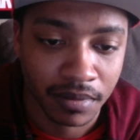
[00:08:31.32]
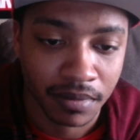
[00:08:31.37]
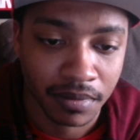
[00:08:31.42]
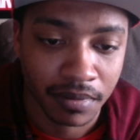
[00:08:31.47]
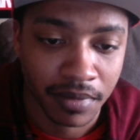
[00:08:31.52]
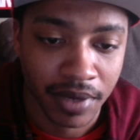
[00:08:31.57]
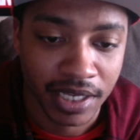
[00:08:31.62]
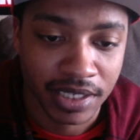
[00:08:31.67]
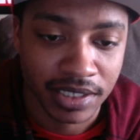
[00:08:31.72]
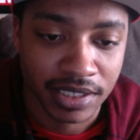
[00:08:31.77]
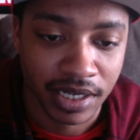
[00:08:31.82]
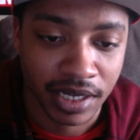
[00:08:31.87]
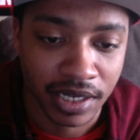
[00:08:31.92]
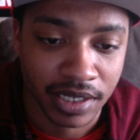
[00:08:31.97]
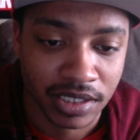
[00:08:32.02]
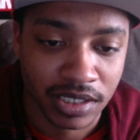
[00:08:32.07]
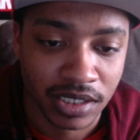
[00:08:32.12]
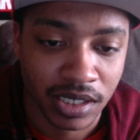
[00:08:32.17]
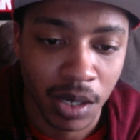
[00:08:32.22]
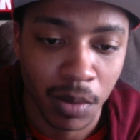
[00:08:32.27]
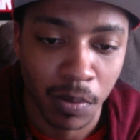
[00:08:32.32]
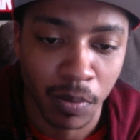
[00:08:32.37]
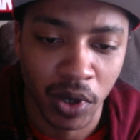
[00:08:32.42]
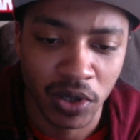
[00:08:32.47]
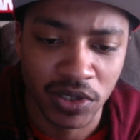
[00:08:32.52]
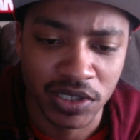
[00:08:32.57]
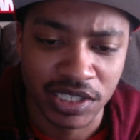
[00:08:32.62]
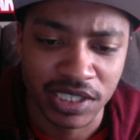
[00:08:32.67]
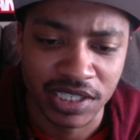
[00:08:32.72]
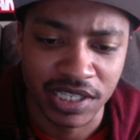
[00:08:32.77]
Makes sense.
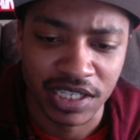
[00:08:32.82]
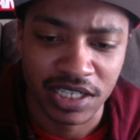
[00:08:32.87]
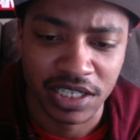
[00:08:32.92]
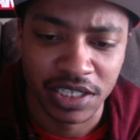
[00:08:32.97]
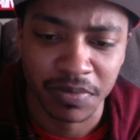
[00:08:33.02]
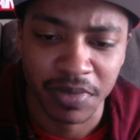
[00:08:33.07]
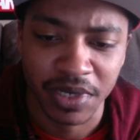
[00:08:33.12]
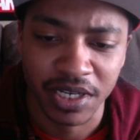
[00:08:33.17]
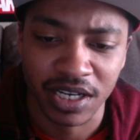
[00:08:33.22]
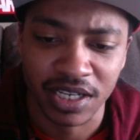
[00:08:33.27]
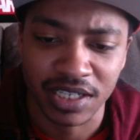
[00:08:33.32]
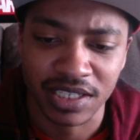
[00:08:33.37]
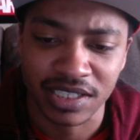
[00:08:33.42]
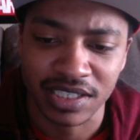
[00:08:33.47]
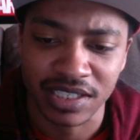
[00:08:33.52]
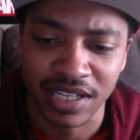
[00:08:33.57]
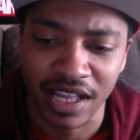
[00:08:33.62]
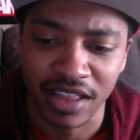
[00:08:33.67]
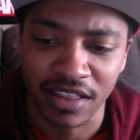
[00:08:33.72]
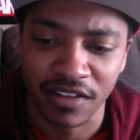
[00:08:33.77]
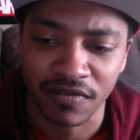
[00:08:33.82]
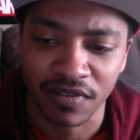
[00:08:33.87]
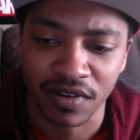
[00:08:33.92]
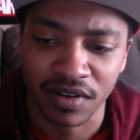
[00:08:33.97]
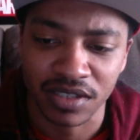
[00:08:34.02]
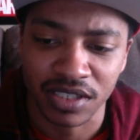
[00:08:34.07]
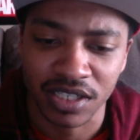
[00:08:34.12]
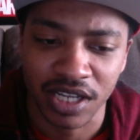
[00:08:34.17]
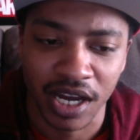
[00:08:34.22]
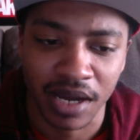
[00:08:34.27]
Moten says it's because it's not the
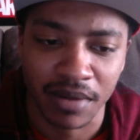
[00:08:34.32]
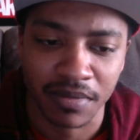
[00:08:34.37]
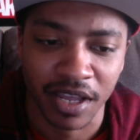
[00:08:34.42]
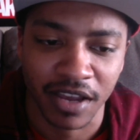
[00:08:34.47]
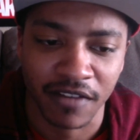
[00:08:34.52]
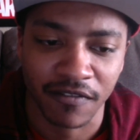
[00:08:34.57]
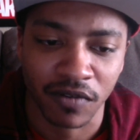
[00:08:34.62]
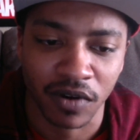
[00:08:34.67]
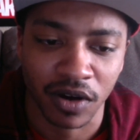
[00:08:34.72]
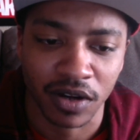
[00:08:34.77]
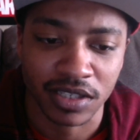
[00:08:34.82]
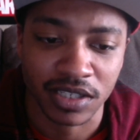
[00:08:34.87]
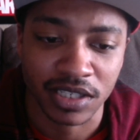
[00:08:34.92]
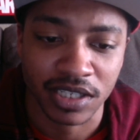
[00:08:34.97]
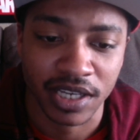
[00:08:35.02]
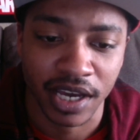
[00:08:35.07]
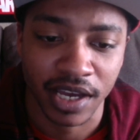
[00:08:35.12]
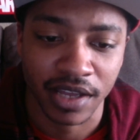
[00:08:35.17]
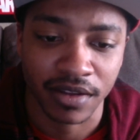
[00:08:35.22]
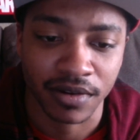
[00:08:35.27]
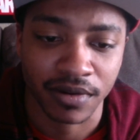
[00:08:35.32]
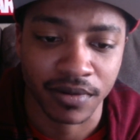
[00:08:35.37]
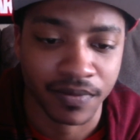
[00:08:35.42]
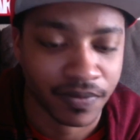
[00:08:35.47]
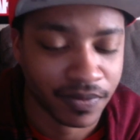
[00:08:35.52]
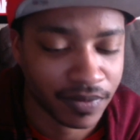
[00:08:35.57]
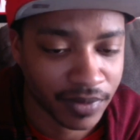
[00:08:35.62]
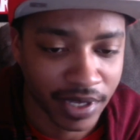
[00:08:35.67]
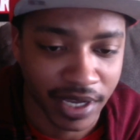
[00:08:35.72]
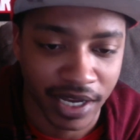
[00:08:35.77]
first time they fought together.
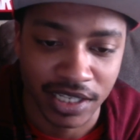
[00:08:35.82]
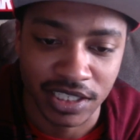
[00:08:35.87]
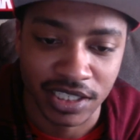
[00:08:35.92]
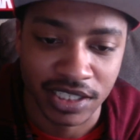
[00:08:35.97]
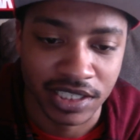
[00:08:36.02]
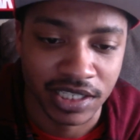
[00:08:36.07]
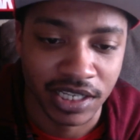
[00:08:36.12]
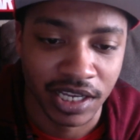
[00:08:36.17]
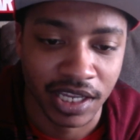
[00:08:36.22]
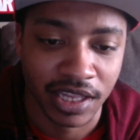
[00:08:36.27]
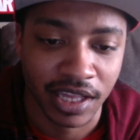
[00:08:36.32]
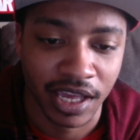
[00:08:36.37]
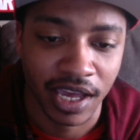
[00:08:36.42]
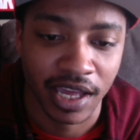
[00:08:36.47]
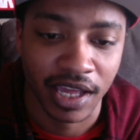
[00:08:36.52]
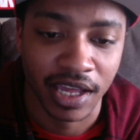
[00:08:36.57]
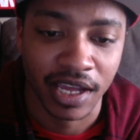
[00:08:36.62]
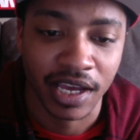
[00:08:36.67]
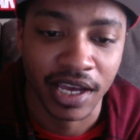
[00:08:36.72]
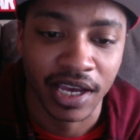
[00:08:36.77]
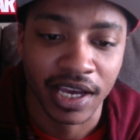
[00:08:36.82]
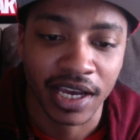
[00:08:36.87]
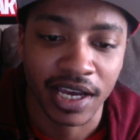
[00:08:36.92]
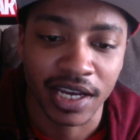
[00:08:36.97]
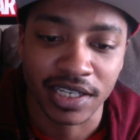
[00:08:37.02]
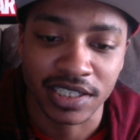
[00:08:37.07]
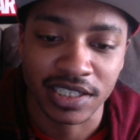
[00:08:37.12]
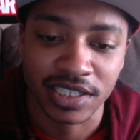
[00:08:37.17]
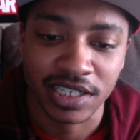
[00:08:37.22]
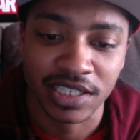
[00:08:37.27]
I just said that.
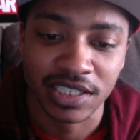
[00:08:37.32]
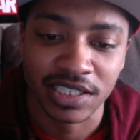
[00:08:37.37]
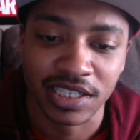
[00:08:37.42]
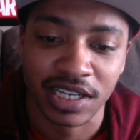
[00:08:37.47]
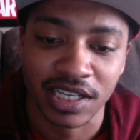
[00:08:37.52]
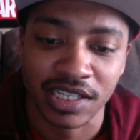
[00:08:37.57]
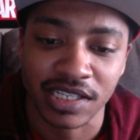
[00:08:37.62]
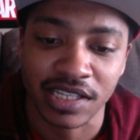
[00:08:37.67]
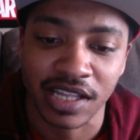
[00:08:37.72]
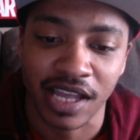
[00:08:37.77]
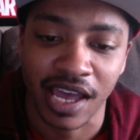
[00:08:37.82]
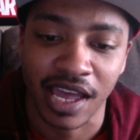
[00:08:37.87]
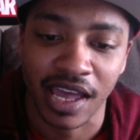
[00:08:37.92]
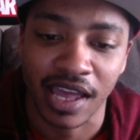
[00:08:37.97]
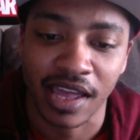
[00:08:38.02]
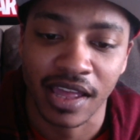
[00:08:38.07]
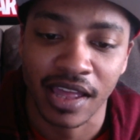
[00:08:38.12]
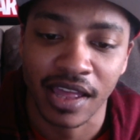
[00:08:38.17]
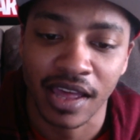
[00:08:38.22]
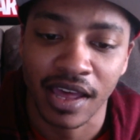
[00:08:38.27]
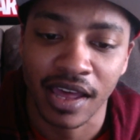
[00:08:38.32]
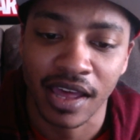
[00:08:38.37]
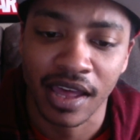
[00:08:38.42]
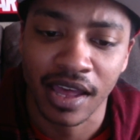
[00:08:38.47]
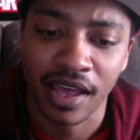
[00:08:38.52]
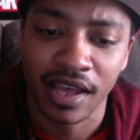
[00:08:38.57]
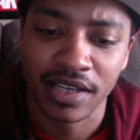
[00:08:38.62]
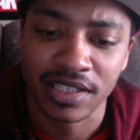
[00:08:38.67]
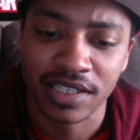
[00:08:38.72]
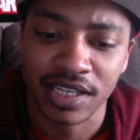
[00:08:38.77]
And Shin says
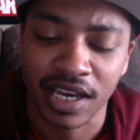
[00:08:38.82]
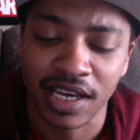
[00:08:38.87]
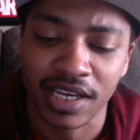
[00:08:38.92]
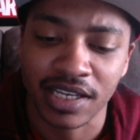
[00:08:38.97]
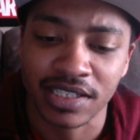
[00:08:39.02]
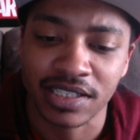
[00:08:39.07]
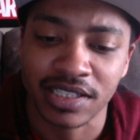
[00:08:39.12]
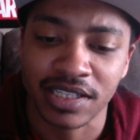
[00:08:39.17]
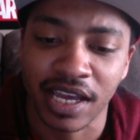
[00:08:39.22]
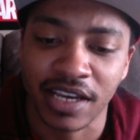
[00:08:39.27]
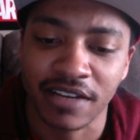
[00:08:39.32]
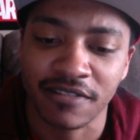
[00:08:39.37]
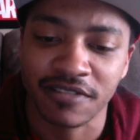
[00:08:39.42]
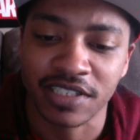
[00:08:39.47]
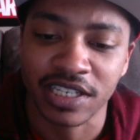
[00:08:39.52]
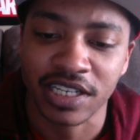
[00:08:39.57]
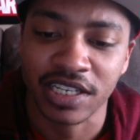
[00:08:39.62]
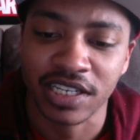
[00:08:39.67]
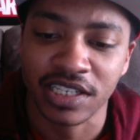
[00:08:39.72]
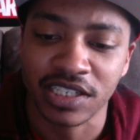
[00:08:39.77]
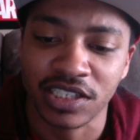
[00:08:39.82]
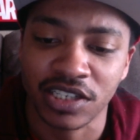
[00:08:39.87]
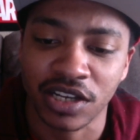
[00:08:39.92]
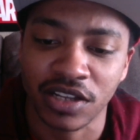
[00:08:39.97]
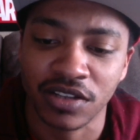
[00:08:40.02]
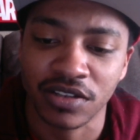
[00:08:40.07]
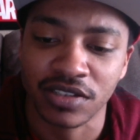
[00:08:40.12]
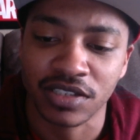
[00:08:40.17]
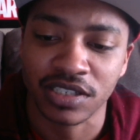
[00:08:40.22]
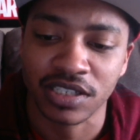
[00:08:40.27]
they've seen each
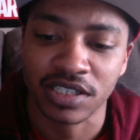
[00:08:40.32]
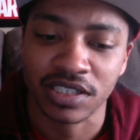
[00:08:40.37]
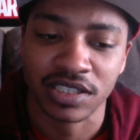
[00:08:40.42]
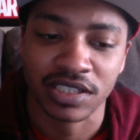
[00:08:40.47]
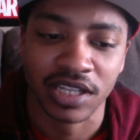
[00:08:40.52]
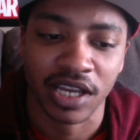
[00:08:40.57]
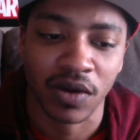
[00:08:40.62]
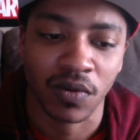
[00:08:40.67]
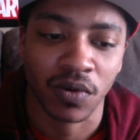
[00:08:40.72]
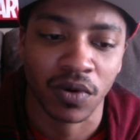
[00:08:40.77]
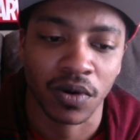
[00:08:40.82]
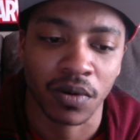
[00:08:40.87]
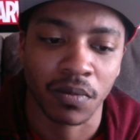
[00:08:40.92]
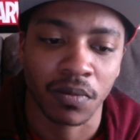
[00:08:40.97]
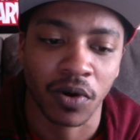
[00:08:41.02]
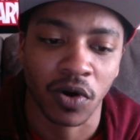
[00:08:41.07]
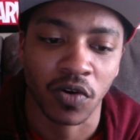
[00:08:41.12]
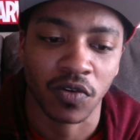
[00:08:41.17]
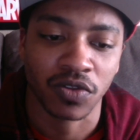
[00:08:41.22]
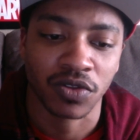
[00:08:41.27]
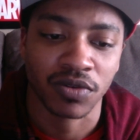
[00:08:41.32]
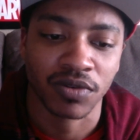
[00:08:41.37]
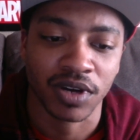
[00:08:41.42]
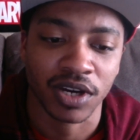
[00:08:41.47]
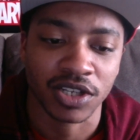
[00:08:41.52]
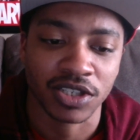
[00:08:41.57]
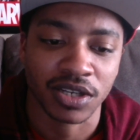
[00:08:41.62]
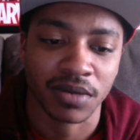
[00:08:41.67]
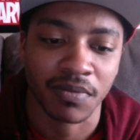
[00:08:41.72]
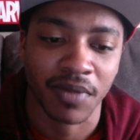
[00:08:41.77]
other since they were both
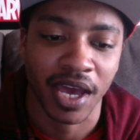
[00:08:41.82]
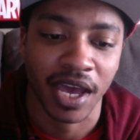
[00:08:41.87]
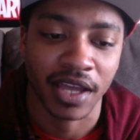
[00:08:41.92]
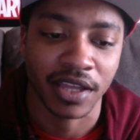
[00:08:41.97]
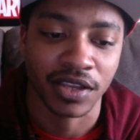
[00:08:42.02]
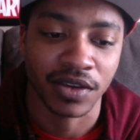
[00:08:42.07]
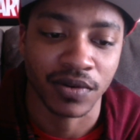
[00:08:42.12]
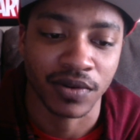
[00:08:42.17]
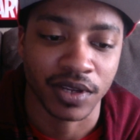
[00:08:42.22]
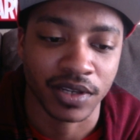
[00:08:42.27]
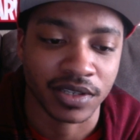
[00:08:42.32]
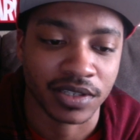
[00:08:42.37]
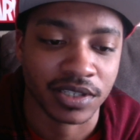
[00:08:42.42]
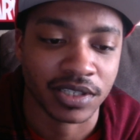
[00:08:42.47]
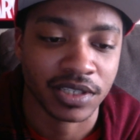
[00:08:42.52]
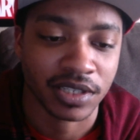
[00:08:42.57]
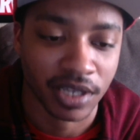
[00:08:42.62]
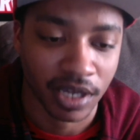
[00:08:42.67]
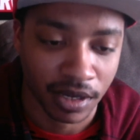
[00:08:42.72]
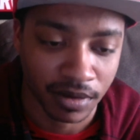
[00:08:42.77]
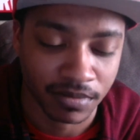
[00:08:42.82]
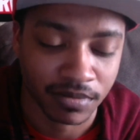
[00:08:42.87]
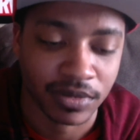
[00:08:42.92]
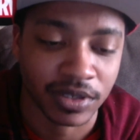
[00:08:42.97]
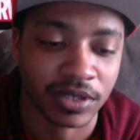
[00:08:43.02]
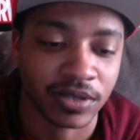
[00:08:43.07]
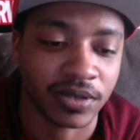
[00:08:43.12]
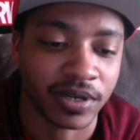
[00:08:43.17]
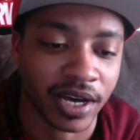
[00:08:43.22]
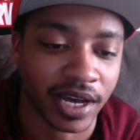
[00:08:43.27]
300-man units. Yep,
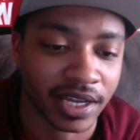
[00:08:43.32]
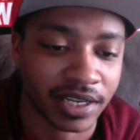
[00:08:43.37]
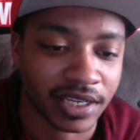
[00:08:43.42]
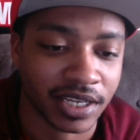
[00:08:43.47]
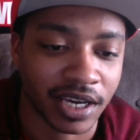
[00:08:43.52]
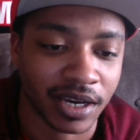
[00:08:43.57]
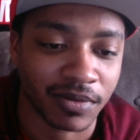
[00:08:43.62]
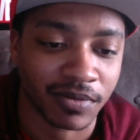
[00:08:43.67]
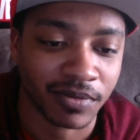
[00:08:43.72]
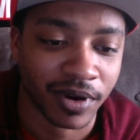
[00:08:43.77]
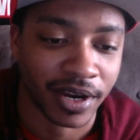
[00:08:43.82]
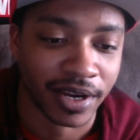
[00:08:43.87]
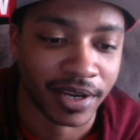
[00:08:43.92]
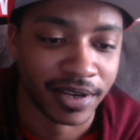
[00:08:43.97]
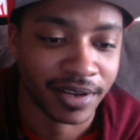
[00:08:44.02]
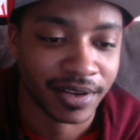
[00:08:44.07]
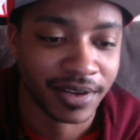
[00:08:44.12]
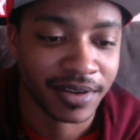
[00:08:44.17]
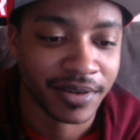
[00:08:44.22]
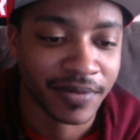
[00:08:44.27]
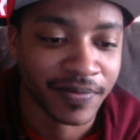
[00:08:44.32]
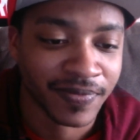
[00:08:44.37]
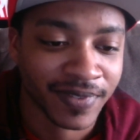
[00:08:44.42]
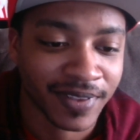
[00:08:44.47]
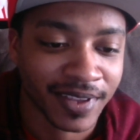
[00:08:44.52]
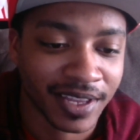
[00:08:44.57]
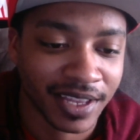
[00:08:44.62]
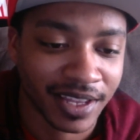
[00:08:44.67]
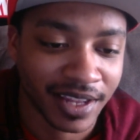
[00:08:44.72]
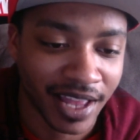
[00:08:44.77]
you goddamn right.
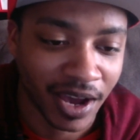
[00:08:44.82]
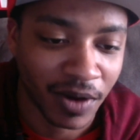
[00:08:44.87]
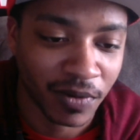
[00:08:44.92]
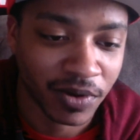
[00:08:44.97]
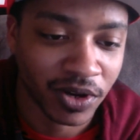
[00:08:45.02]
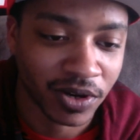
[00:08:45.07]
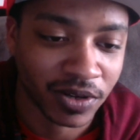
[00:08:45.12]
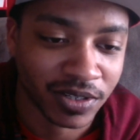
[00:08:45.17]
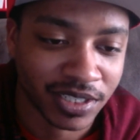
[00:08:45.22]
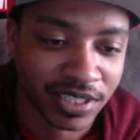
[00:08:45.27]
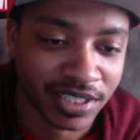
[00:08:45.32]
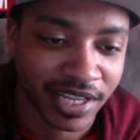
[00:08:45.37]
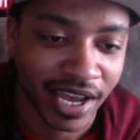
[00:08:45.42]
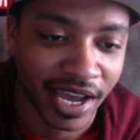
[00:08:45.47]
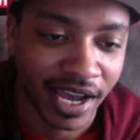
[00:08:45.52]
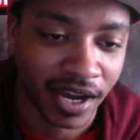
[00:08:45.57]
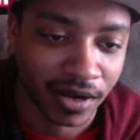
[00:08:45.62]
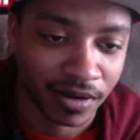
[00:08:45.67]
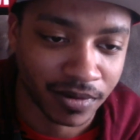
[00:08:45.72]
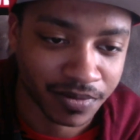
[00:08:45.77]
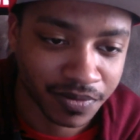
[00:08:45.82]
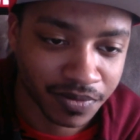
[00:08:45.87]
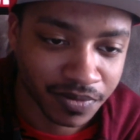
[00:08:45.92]
Now we go to Zhao.